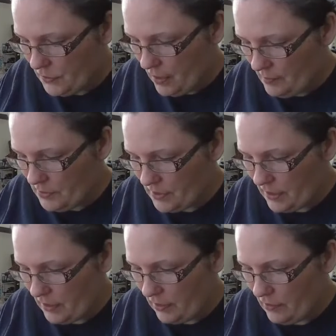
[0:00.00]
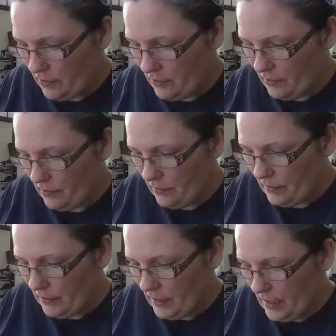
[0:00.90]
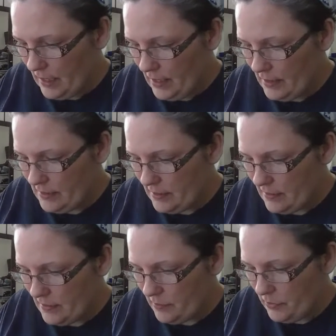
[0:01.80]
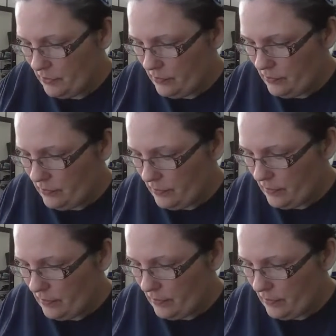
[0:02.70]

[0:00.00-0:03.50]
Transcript: So I'm just going to go nice and smooth.